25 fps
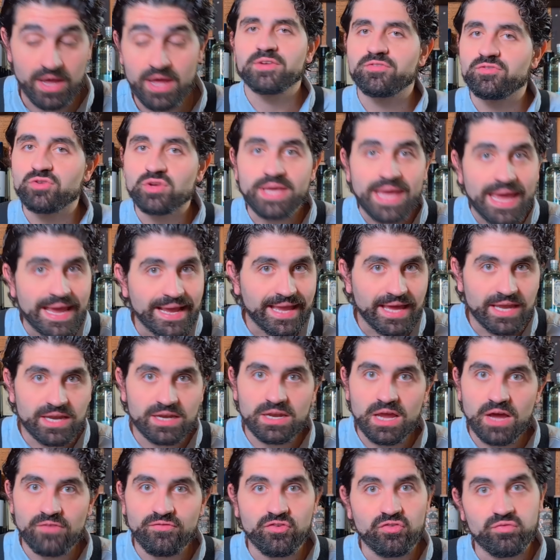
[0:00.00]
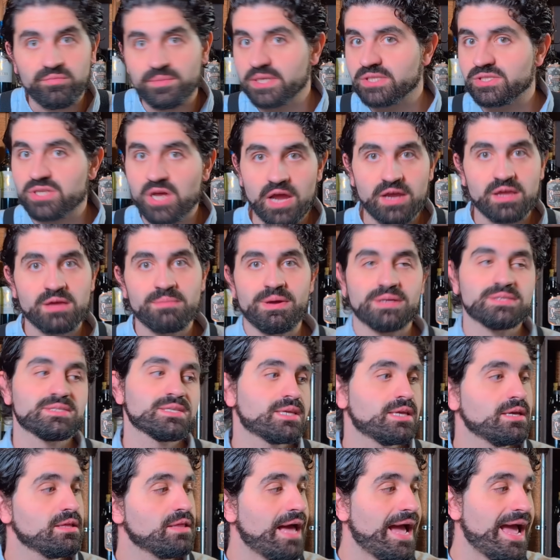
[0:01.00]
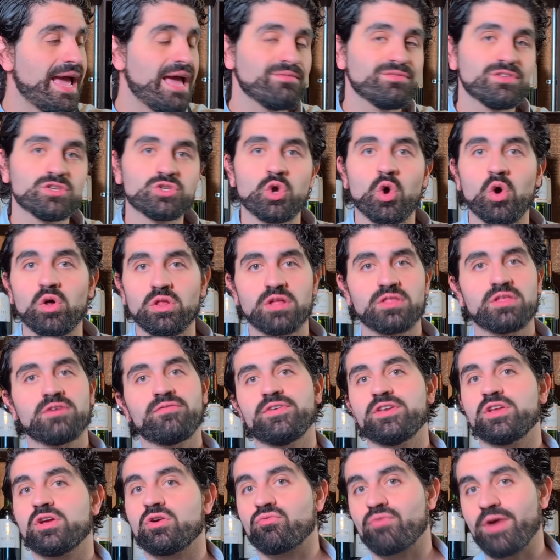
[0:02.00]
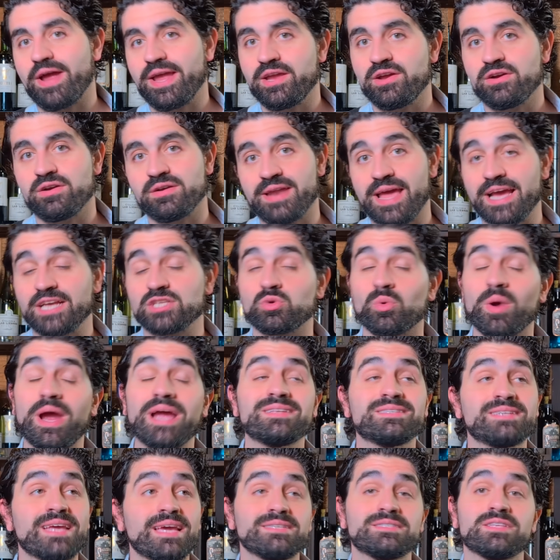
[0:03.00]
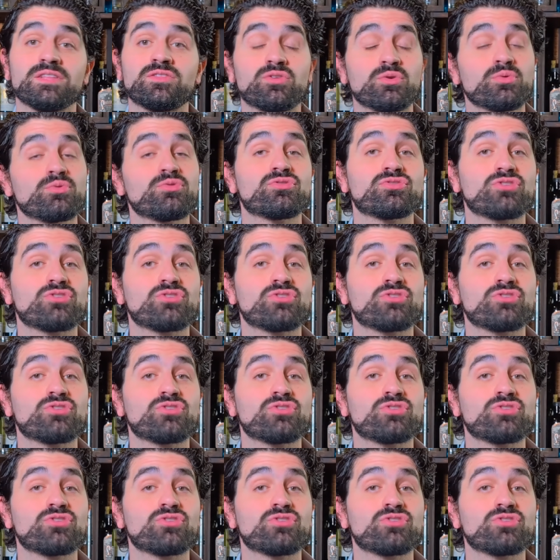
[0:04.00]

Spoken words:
But if you can't get enough of me talking about tequila, I have this whole other video right here next where I tasted through